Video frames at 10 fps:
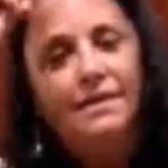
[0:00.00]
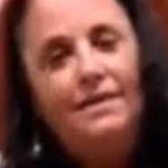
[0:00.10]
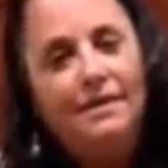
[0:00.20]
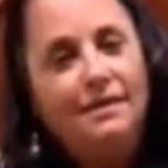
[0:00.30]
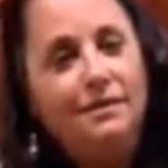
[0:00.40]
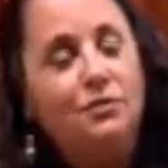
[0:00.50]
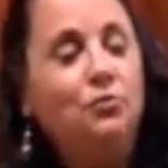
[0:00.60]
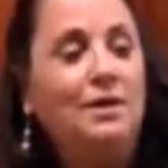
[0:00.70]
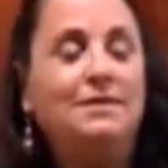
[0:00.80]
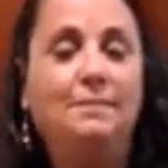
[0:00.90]
the
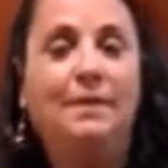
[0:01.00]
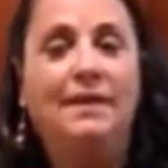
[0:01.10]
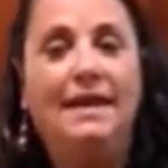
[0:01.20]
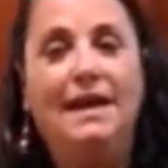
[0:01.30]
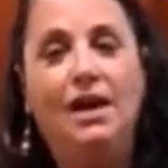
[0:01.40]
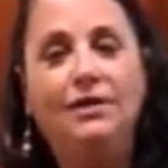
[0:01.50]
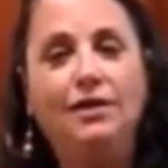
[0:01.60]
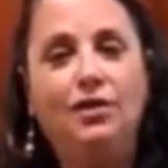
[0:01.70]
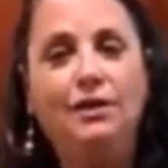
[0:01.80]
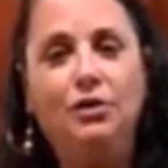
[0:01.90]
recipe and I'll get
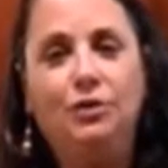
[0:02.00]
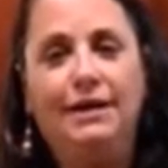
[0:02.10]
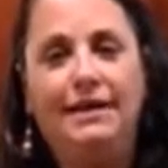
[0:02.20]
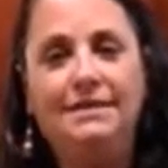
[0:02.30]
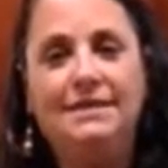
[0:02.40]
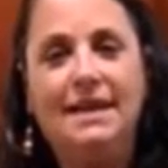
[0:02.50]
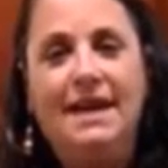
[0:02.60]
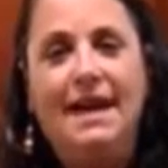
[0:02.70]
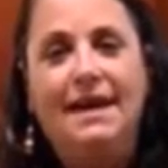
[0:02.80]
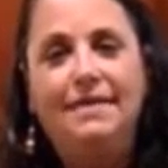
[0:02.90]
all the ingredients
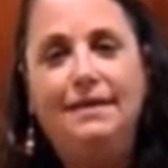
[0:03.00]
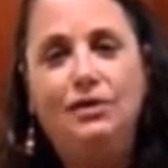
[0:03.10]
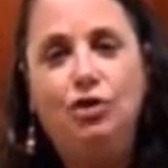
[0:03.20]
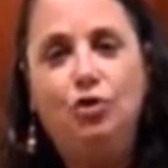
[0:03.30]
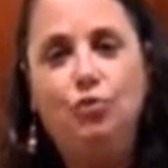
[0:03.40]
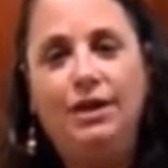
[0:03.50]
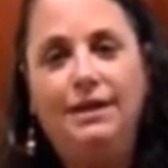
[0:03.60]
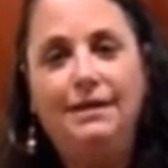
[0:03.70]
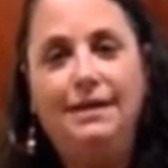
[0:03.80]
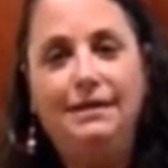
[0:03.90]
and then you
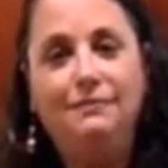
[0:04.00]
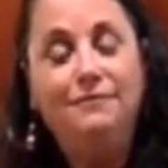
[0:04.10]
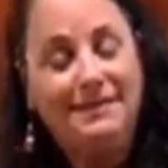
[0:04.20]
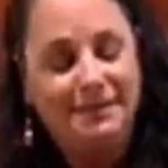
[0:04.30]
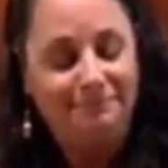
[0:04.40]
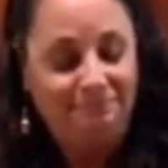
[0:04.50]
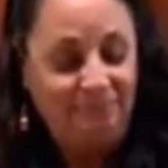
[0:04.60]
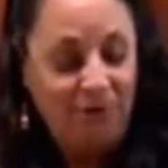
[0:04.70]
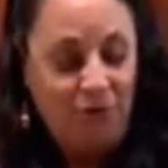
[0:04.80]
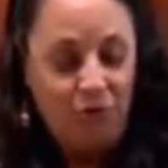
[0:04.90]
can fix it.
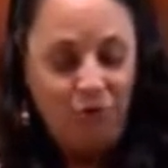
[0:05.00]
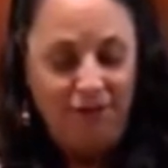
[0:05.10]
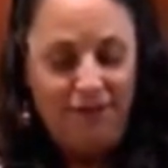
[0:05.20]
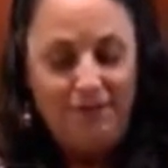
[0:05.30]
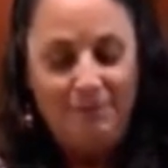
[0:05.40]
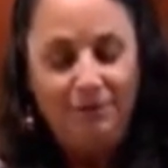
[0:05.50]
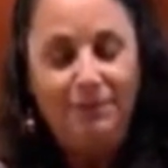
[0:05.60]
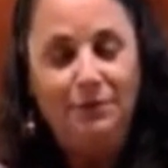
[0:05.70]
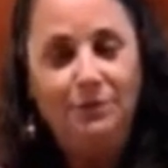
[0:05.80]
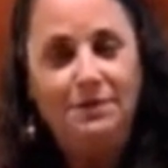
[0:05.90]
Well, he emailed
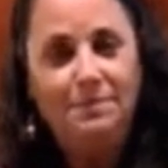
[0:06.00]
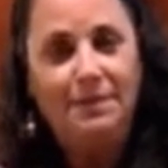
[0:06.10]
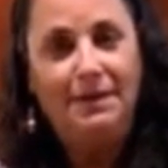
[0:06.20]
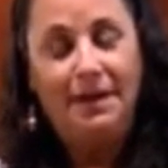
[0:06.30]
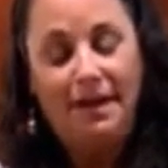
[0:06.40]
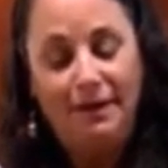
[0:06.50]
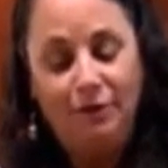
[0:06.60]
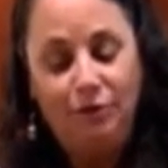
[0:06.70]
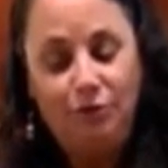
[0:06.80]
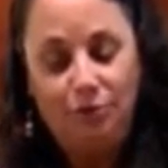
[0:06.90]
me the recipe. I
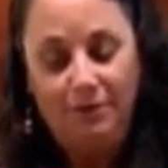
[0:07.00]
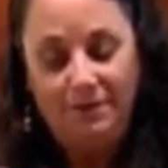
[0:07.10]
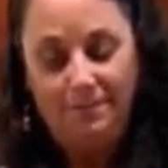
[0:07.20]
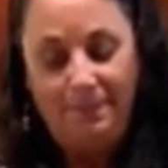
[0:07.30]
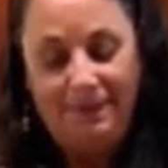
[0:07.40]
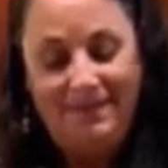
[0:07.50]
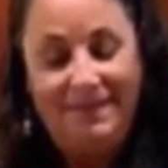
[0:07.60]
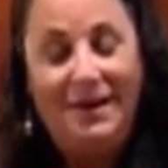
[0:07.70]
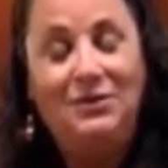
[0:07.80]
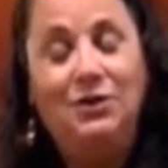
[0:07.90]
looked at the recipe.
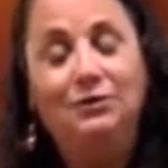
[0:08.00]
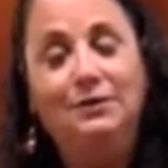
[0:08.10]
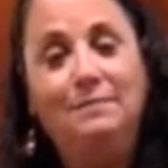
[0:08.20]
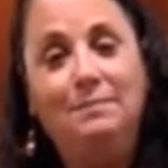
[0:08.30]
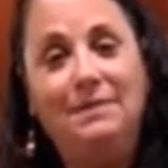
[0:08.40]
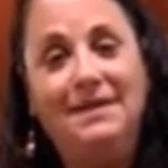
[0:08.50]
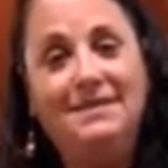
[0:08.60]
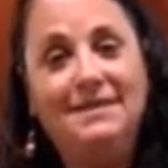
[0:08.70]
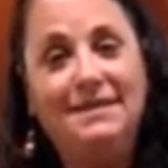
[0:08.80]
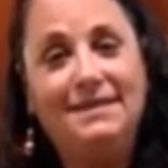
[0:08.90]
I called him up and I
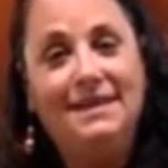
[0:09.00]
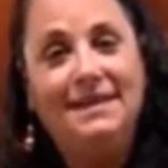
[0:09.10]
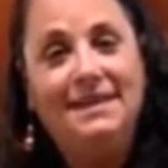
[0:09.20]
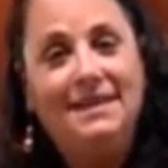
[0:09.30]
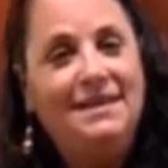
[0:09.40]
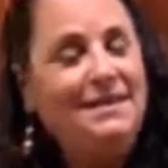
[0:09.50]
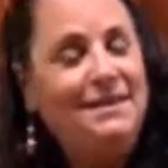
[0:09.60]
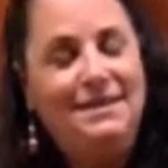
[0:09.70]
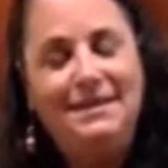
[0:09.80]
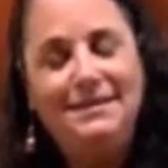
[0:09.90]
said,
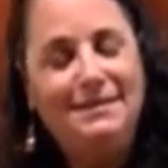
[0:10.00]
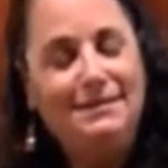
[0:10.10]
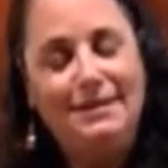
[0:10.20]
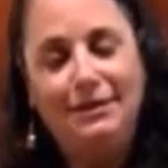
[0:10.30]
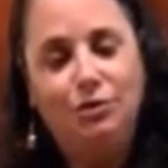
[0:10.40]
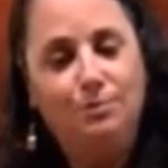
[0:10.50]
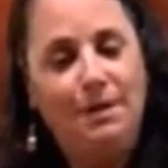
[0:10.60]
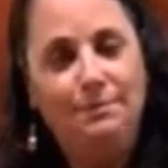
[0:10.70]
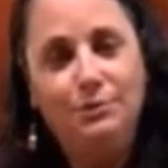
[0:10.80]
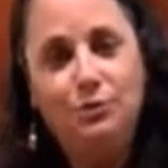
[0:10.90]
this is not your
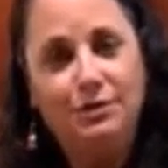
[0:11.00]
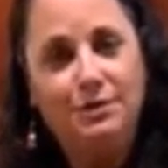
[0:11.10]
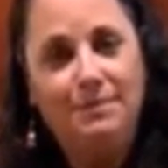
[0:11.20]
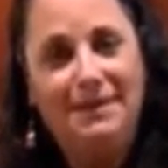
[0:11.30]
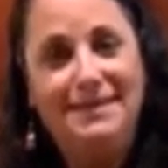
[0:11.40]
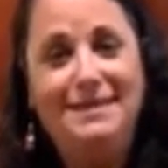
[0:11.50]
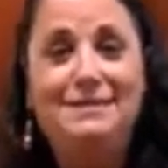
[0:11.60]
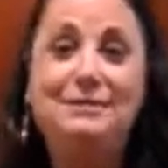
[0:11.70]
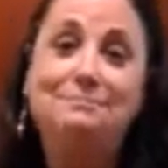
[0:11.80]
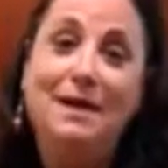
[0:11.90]
mama's recipe.
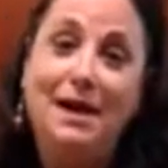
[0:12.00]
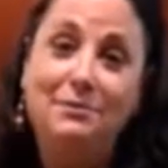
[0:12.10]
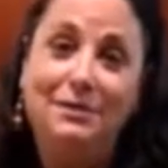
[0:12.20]
This is my